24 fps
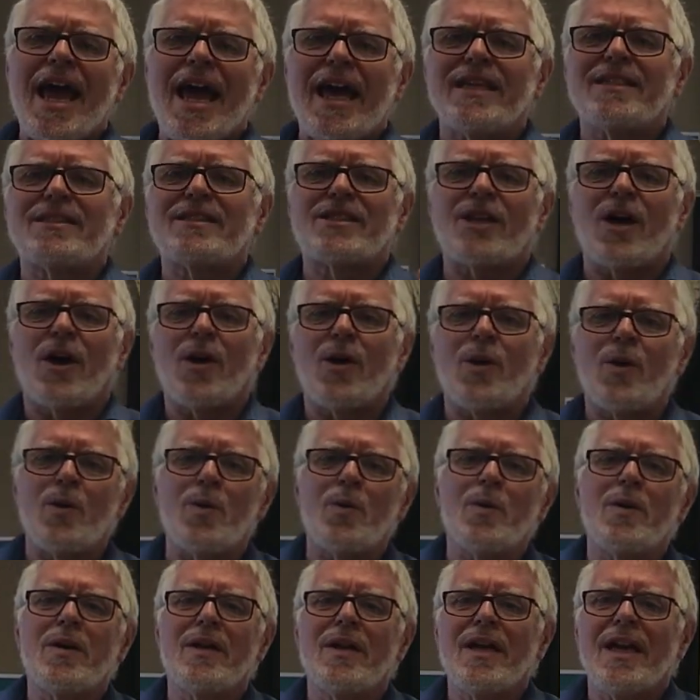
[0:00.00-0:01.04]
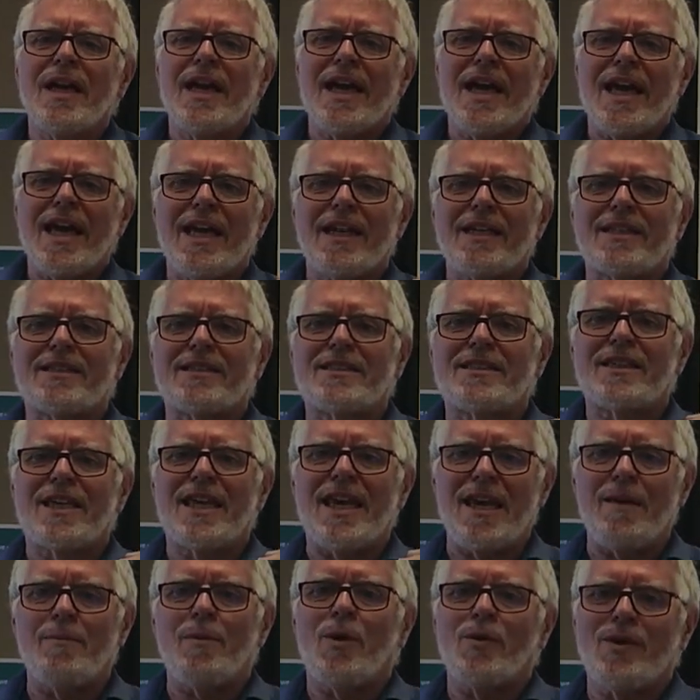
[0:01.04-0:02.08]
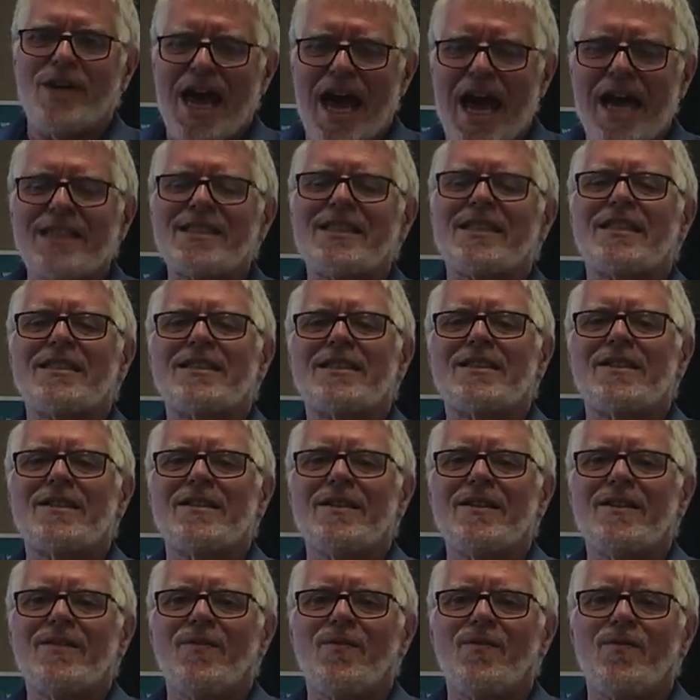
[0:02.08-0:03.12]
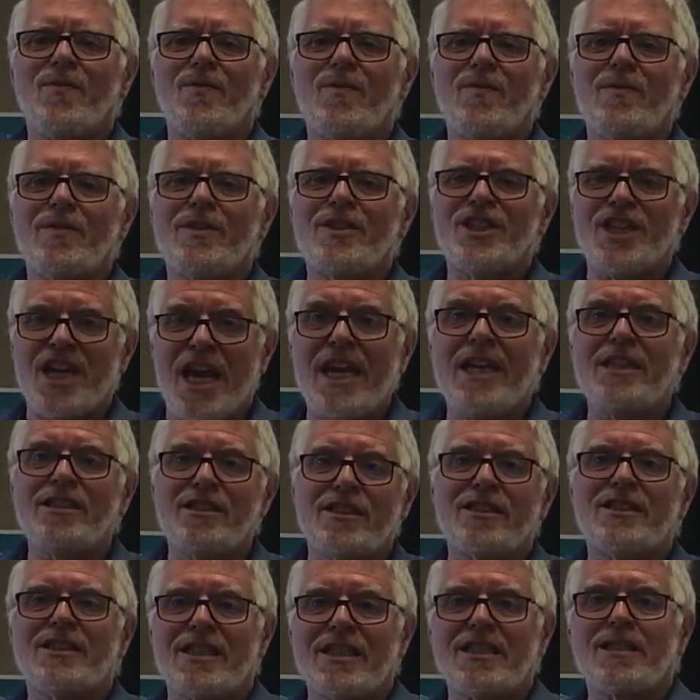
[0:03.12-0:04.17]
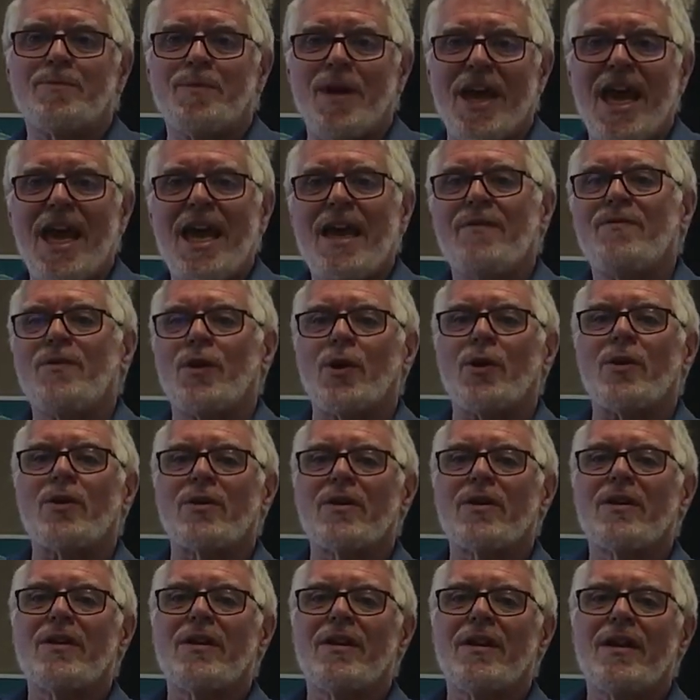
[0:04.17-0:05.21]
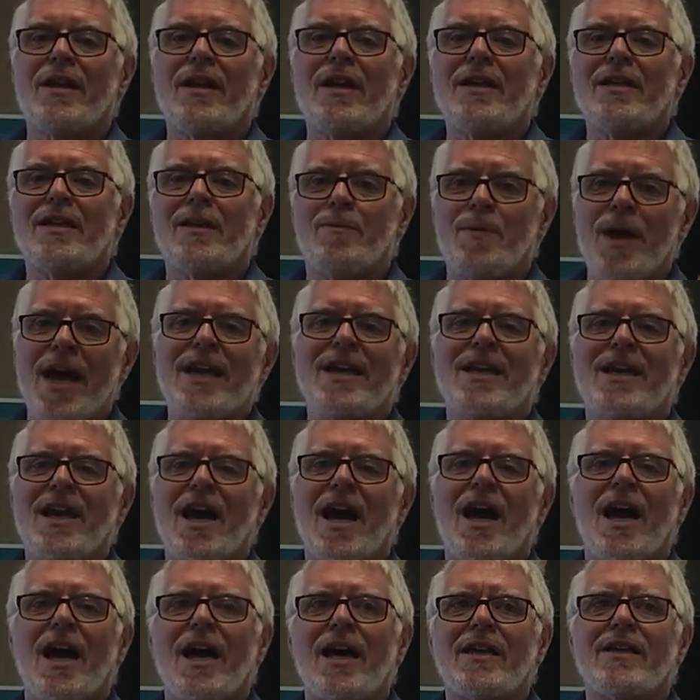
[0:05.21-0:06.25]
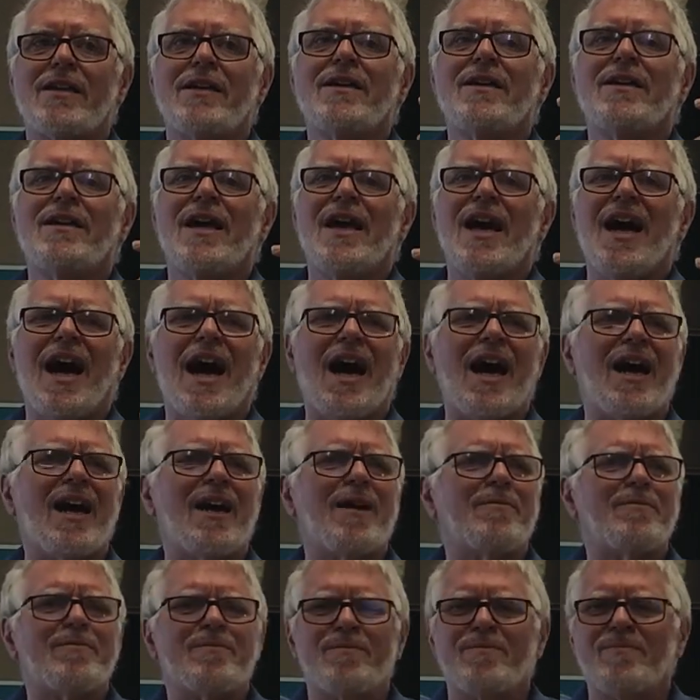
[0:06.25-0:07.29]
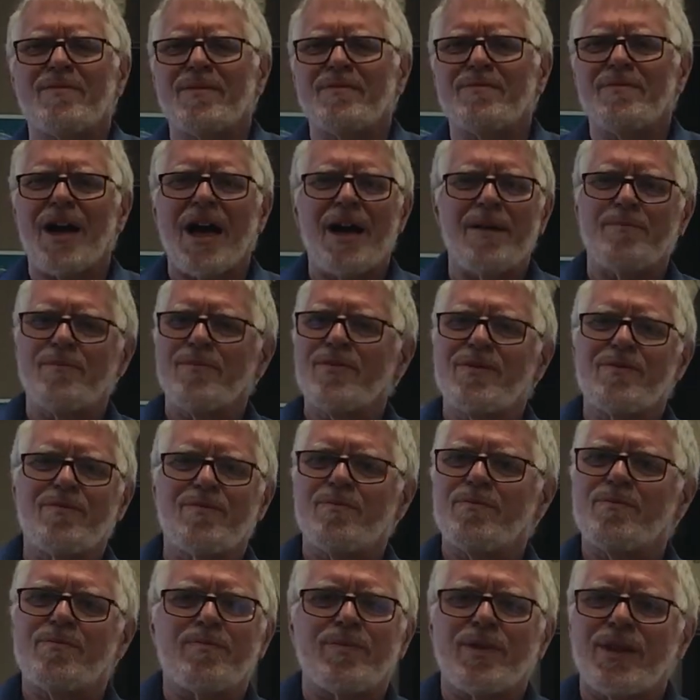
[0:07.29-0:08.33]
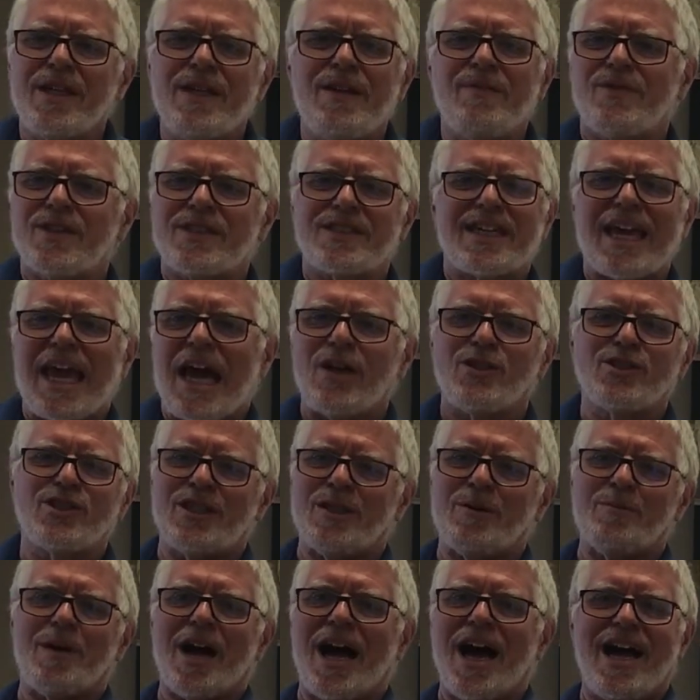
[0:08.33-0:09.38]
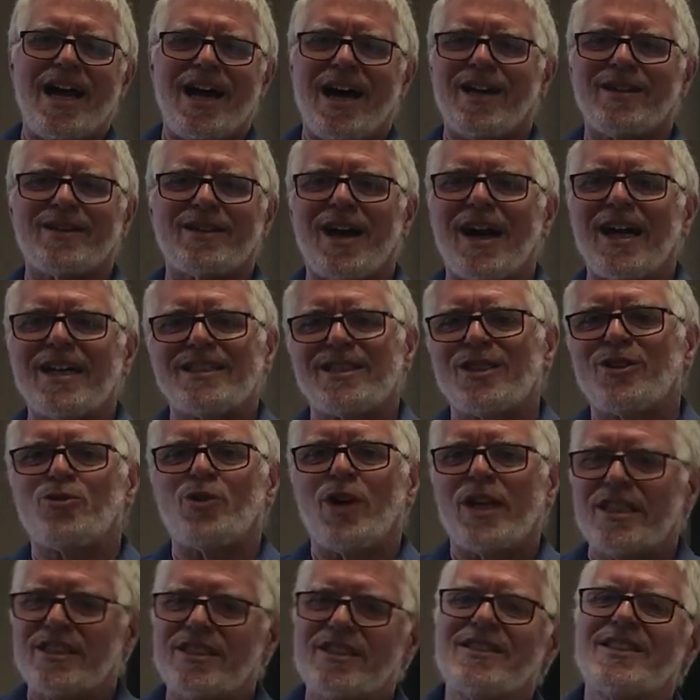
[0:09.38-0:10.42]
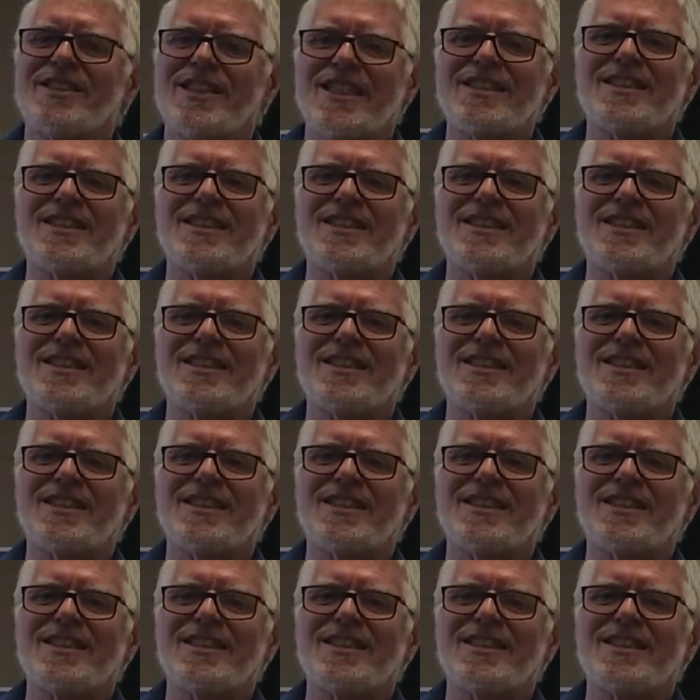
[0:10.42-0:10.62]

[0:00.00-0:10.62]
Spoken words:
And so its chemotaxis changes its behavior depending on, I believe it's calcium ion concentrations.